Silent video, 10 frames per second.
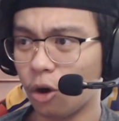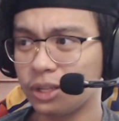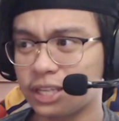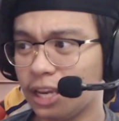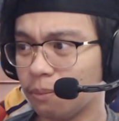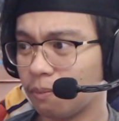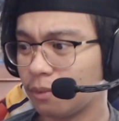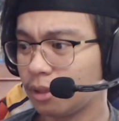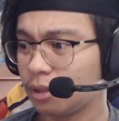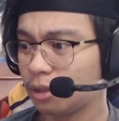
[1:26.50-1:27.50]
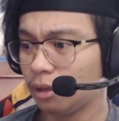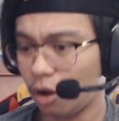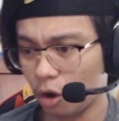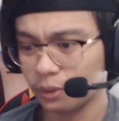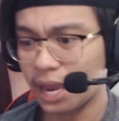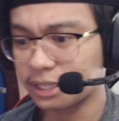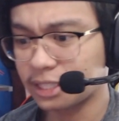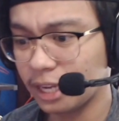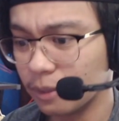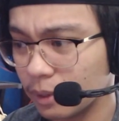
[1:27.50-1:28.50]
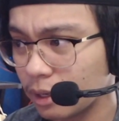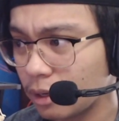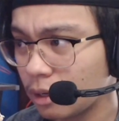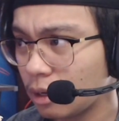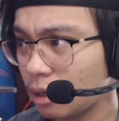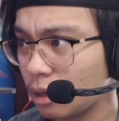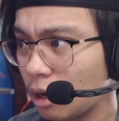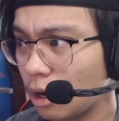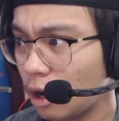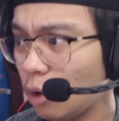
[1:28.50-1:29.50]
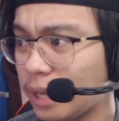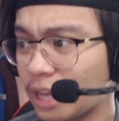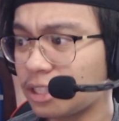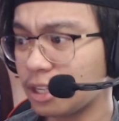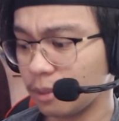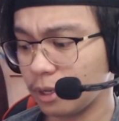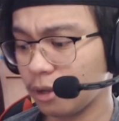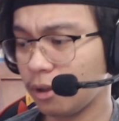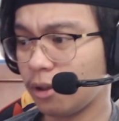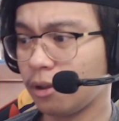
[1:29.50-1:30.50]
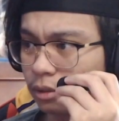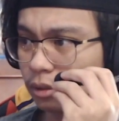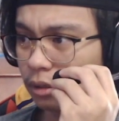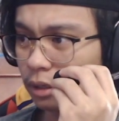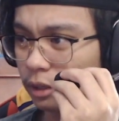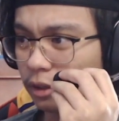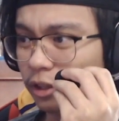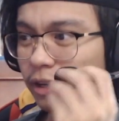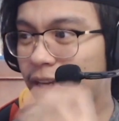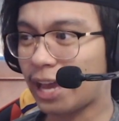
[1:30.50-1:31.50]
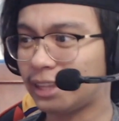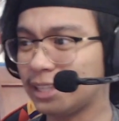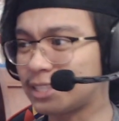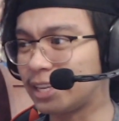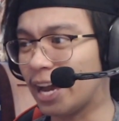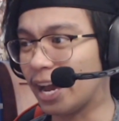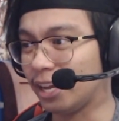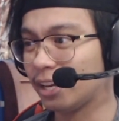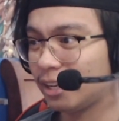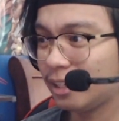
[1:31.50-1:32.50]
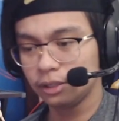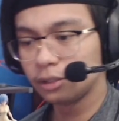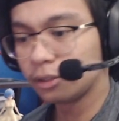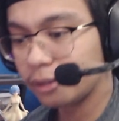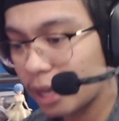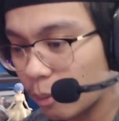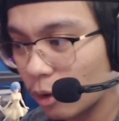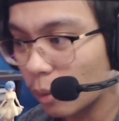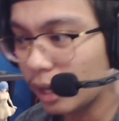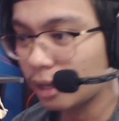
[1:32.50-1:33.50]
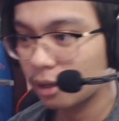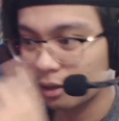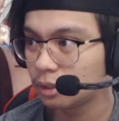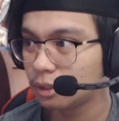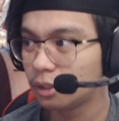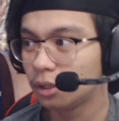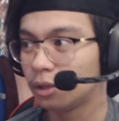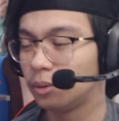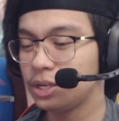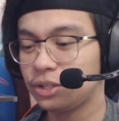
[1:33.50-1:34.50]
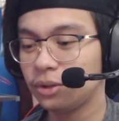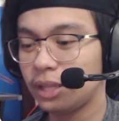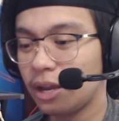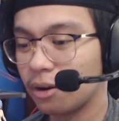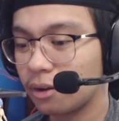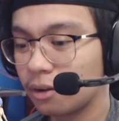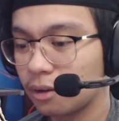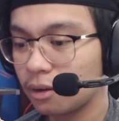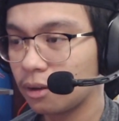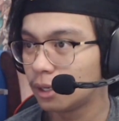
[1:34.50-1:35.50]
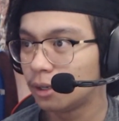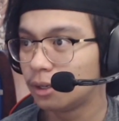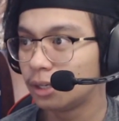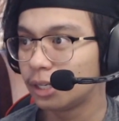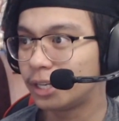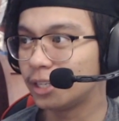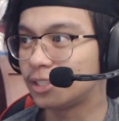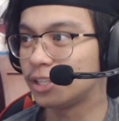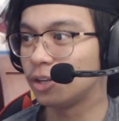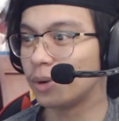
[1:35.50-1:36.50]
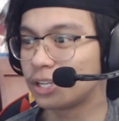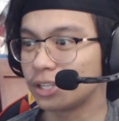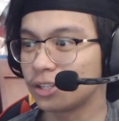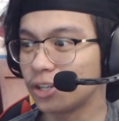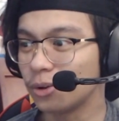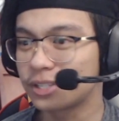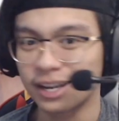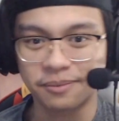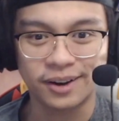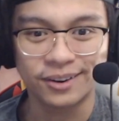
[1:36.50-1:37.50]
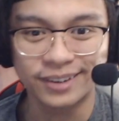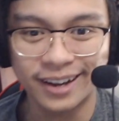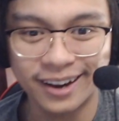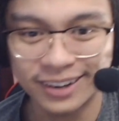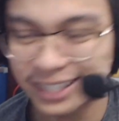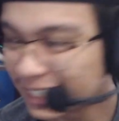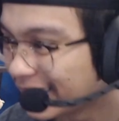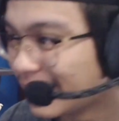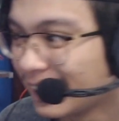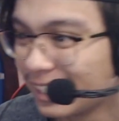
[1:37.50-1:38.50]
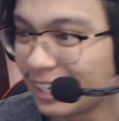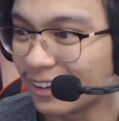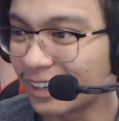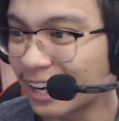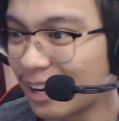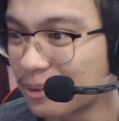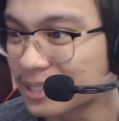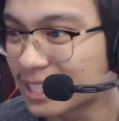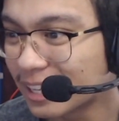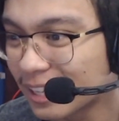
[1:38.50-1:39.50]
it's him. Oh yeah, it's him. Oh yeah, it's him. Look at this guy. Yeah, we're awake. What are you doing now? Continuation of Showtime. Oh no. Here he comes.